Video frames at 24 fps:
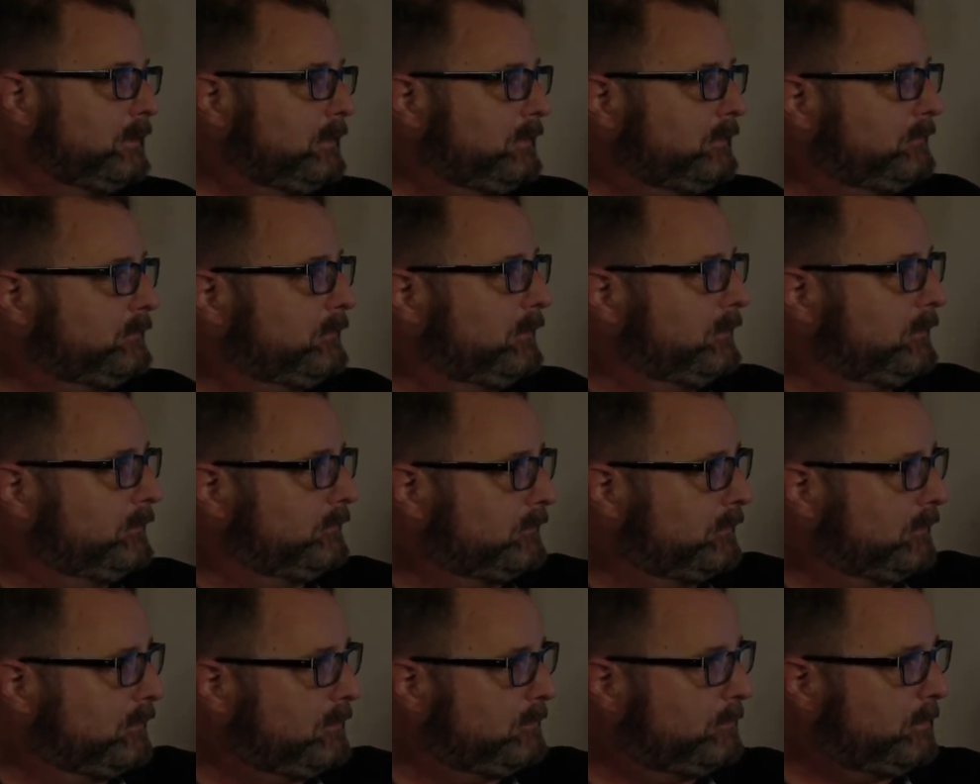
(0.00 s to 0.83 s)
So it's
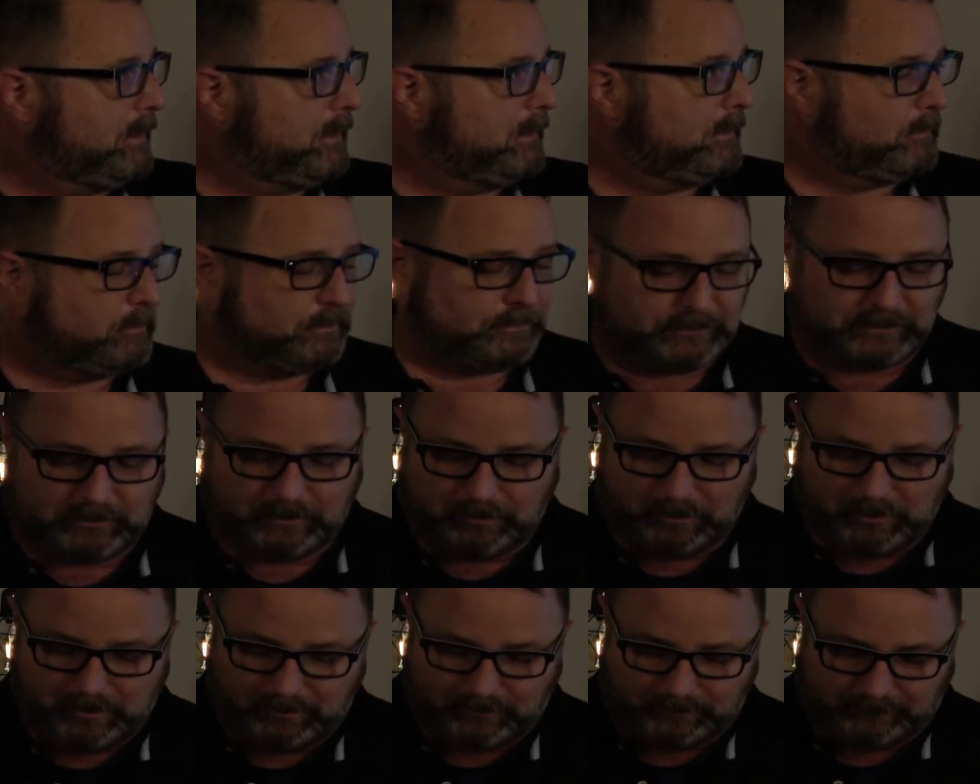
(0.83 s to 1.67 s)
going to be equal to
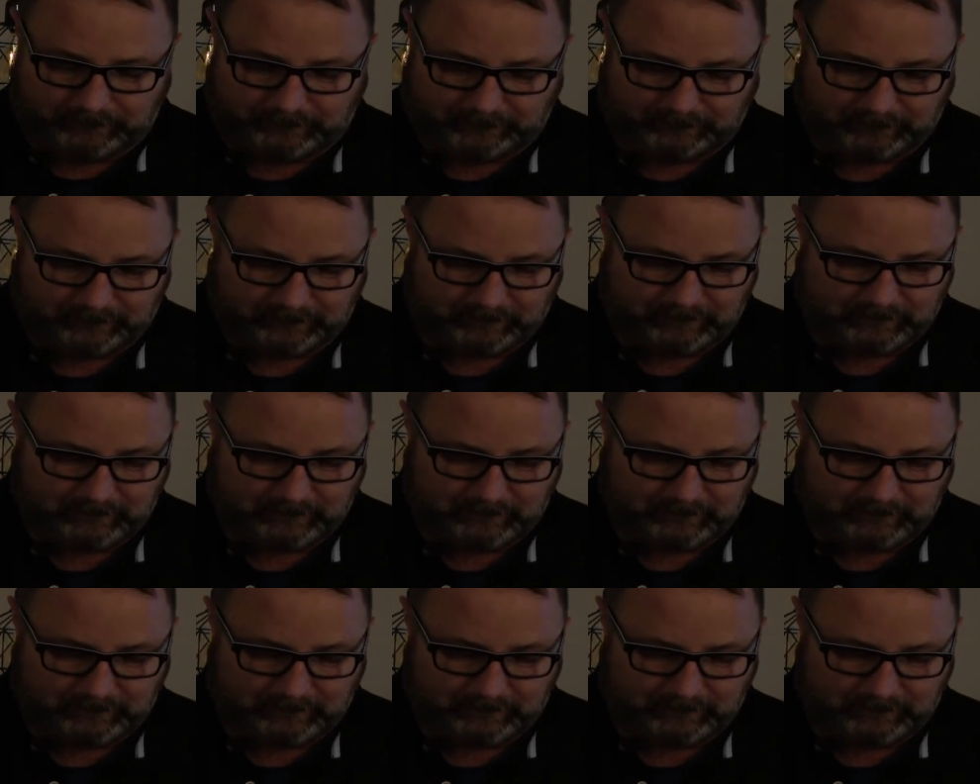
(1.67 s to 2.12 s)
quote